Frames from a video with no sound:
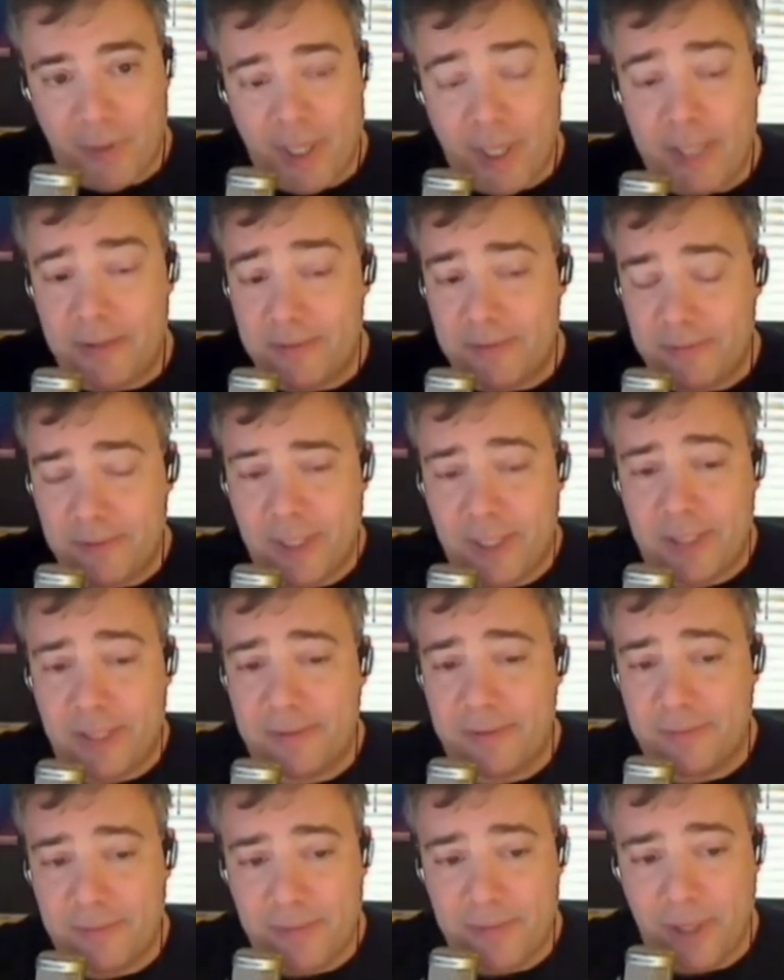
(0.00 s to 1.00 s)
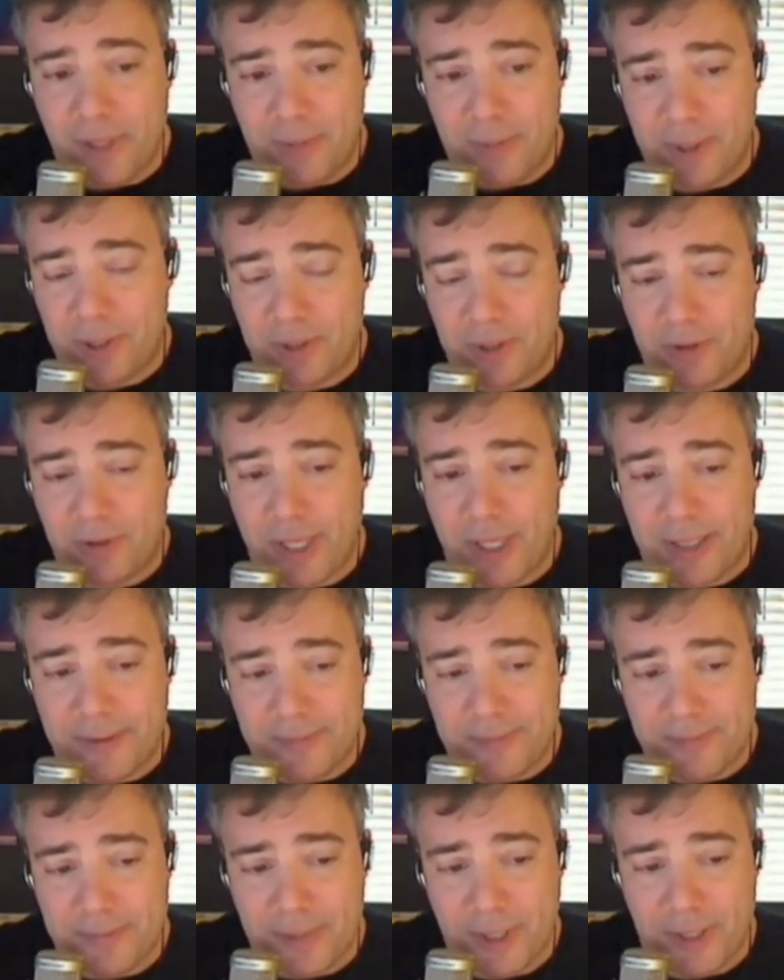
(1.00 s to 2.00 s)
Right, right. In, no, which is
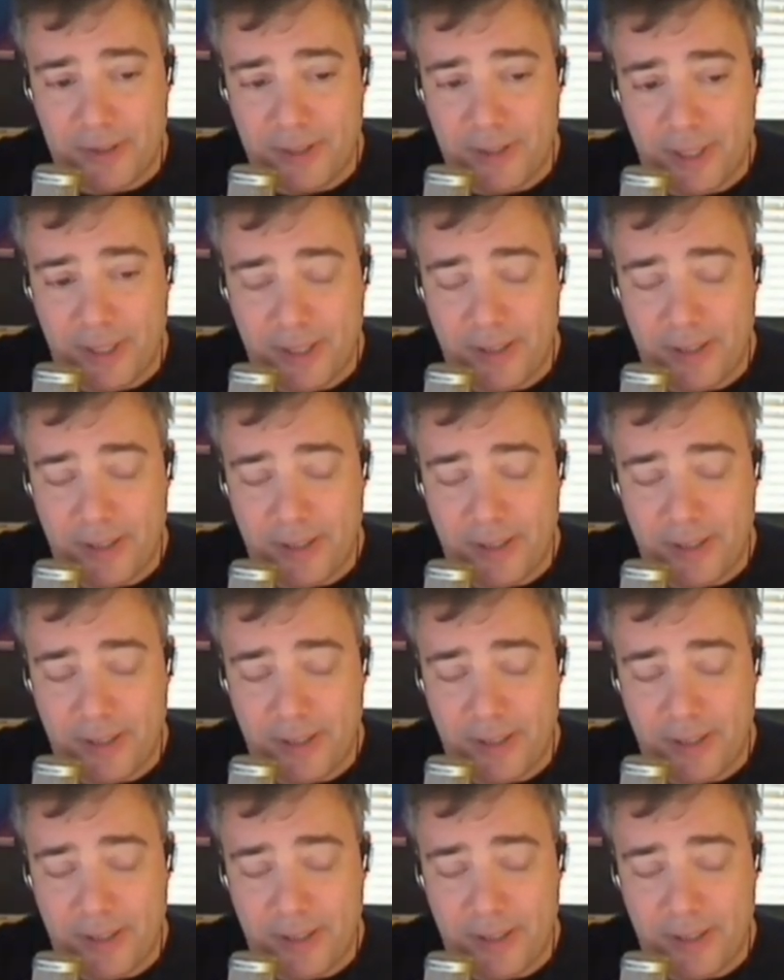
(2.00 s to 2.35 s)
great. Yeah. Good.